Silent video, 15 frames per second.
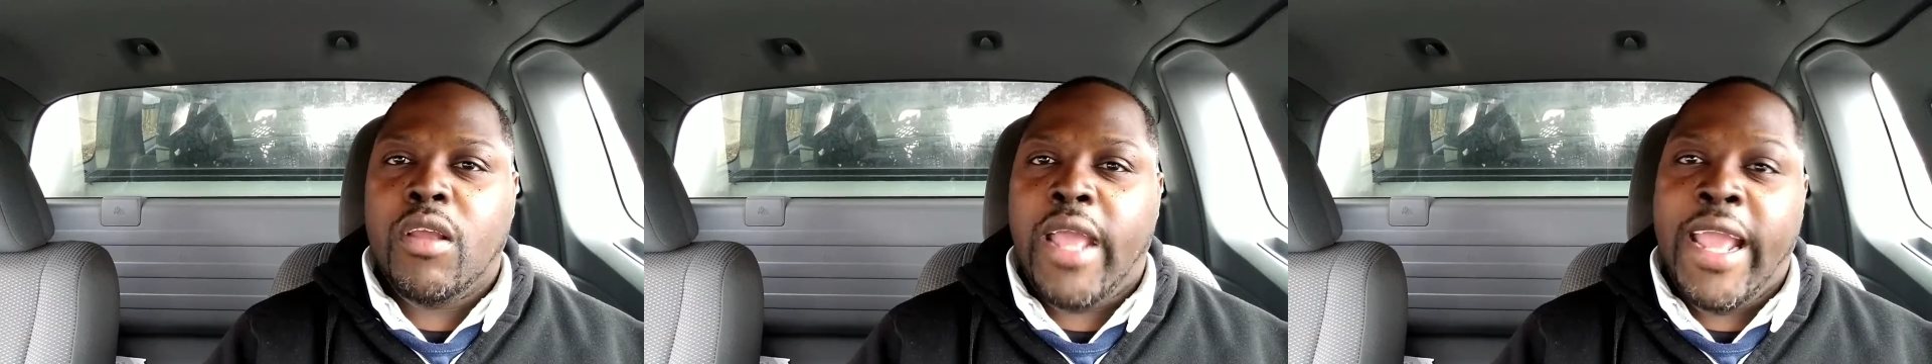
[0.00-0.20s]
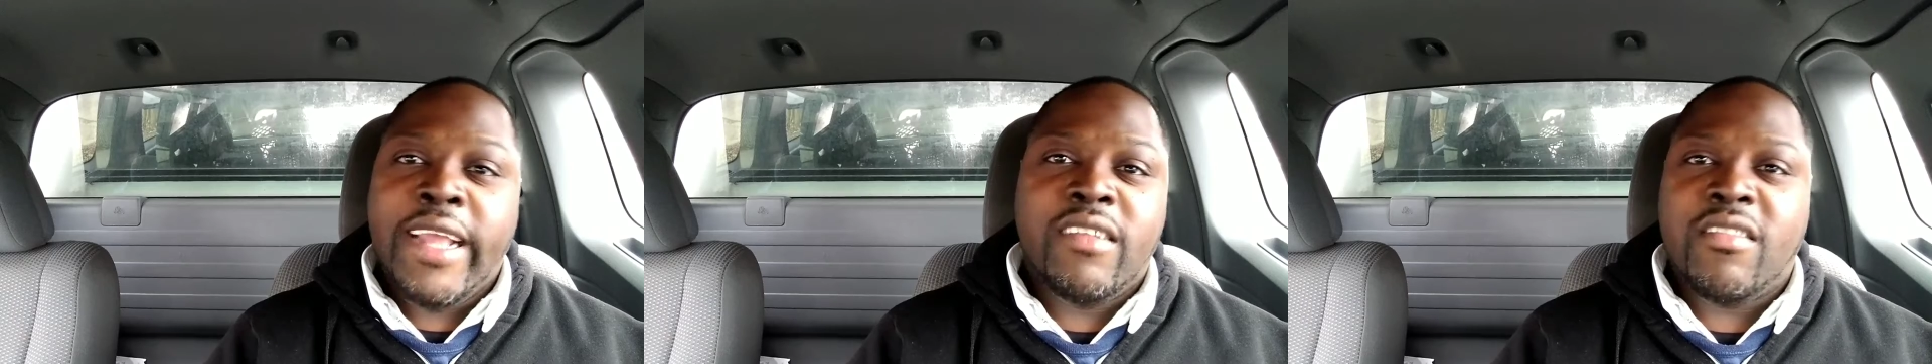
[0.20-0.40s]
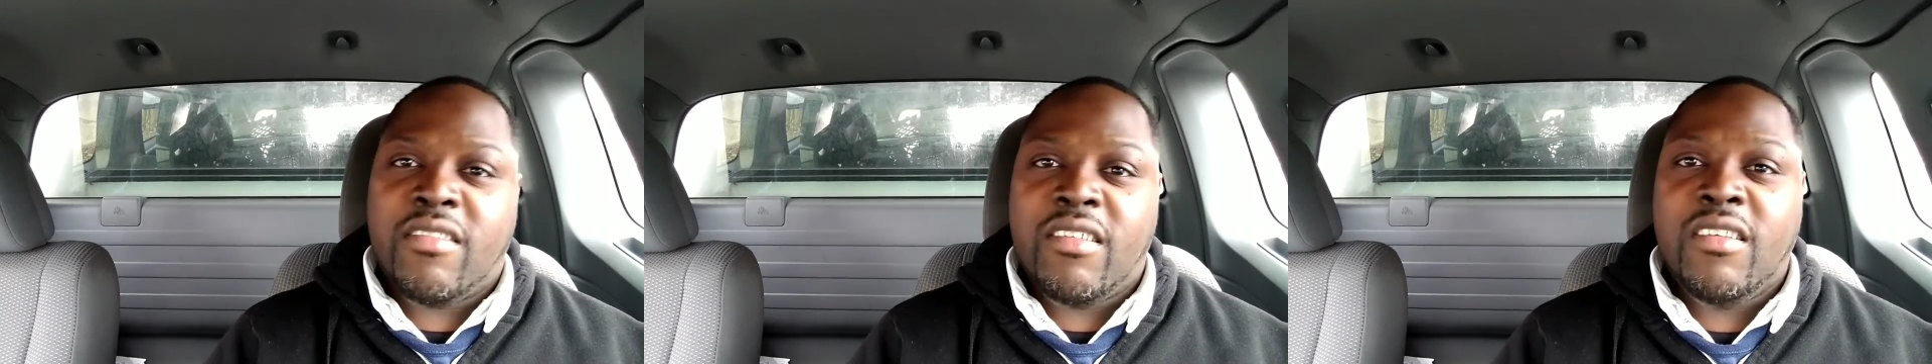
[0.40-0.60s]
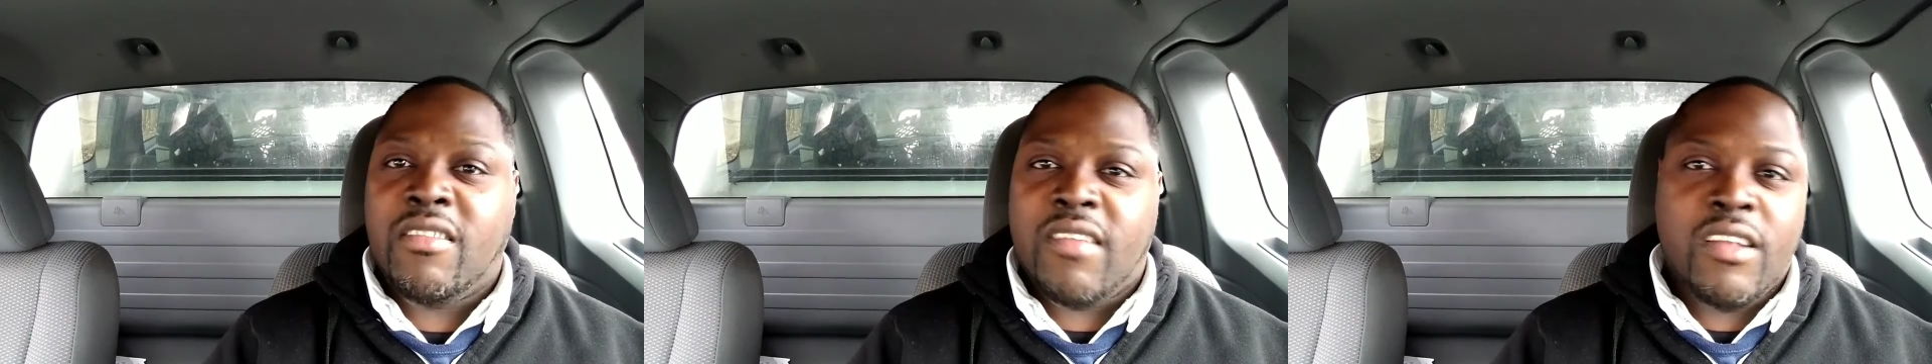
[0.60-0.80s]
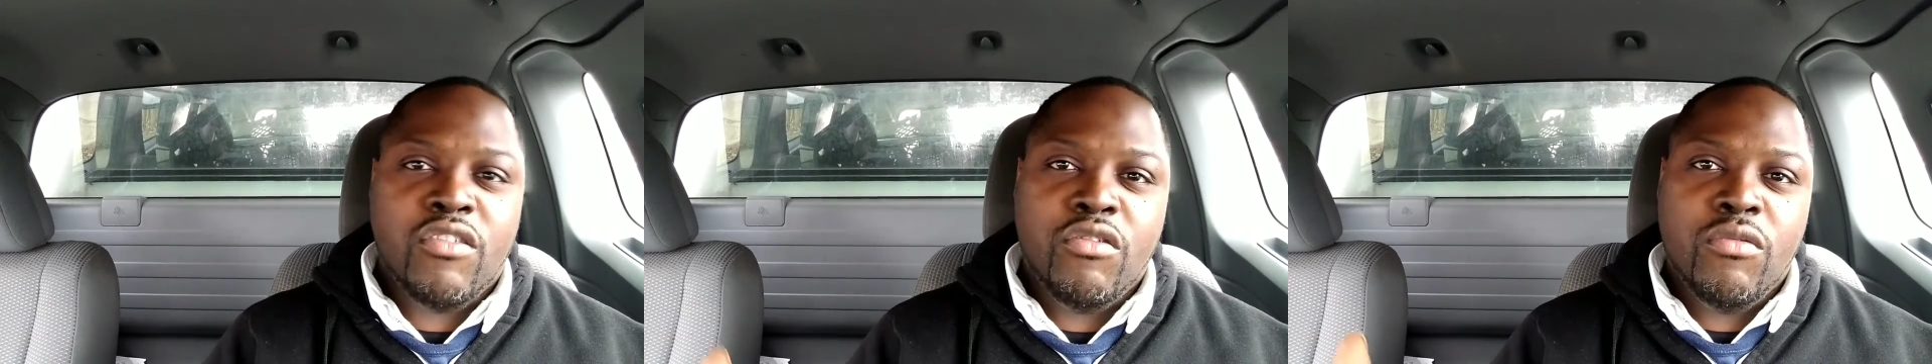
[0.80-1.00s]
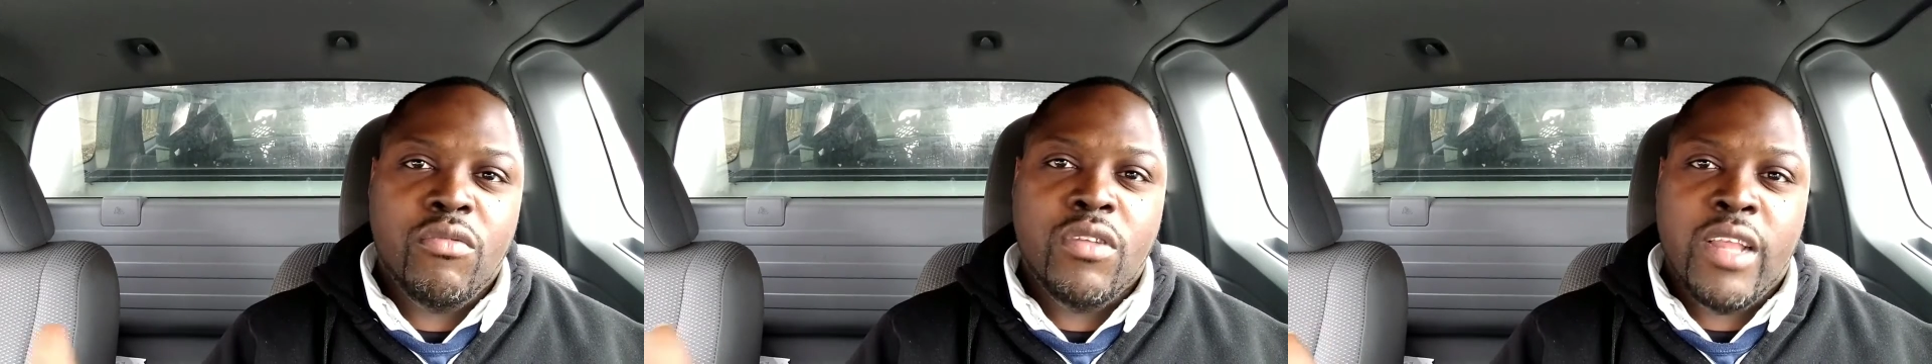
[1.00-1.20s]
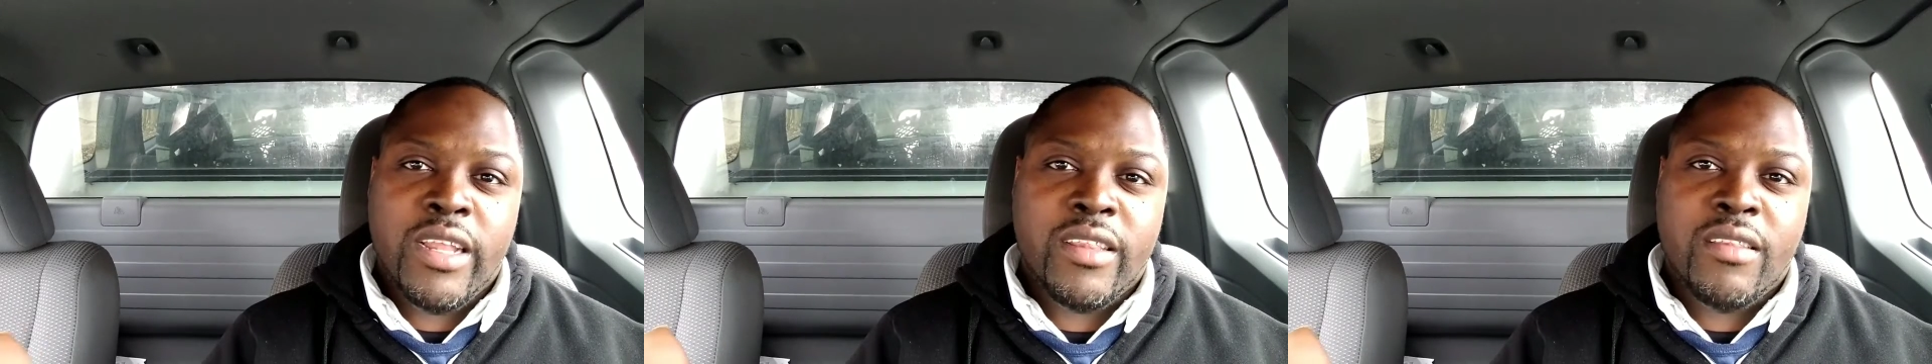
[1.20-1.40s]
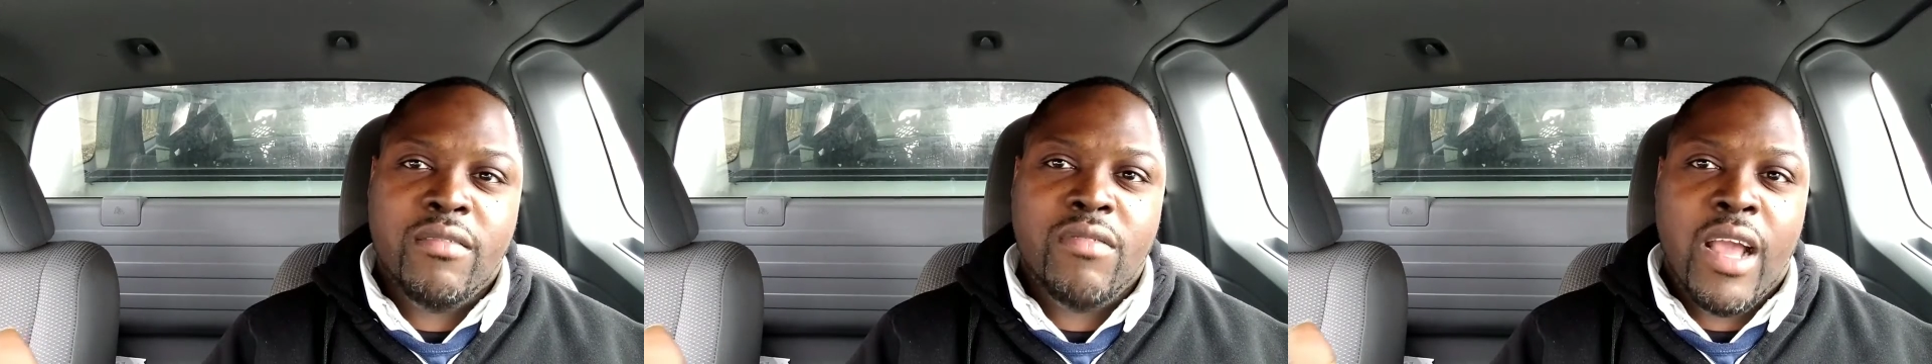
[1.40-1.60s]
agencies that
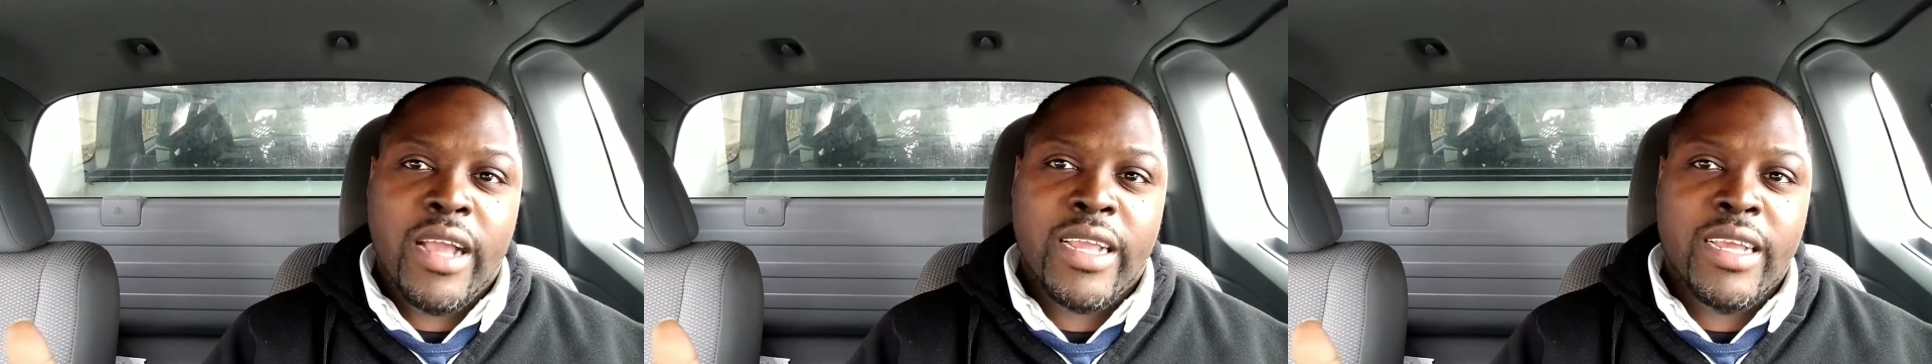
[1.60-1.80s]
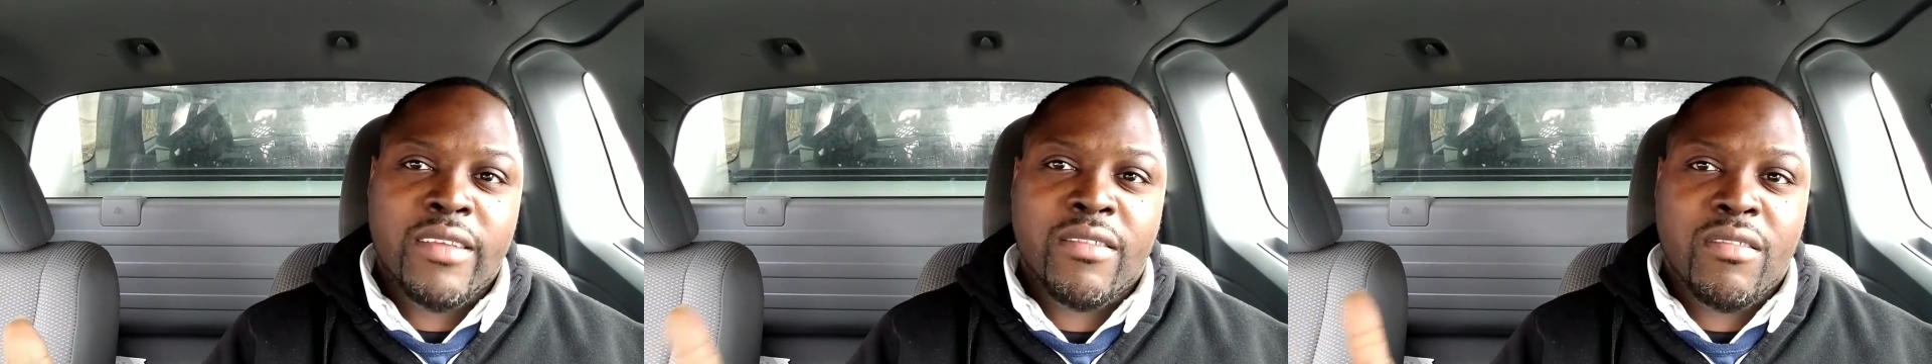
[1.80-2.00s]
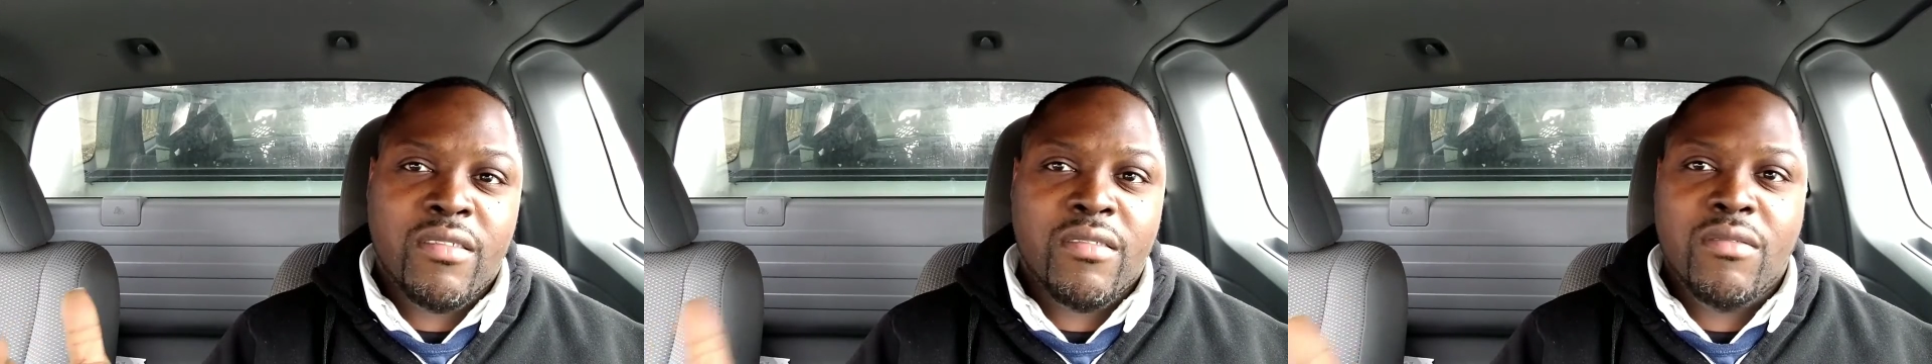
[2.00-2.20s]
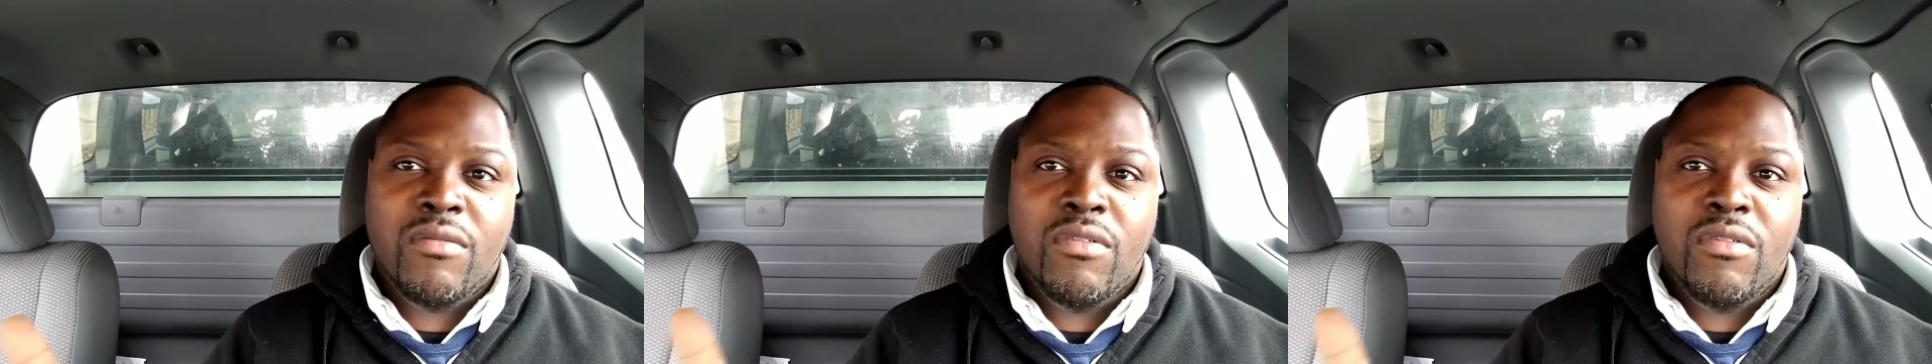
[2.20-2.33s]
I guess,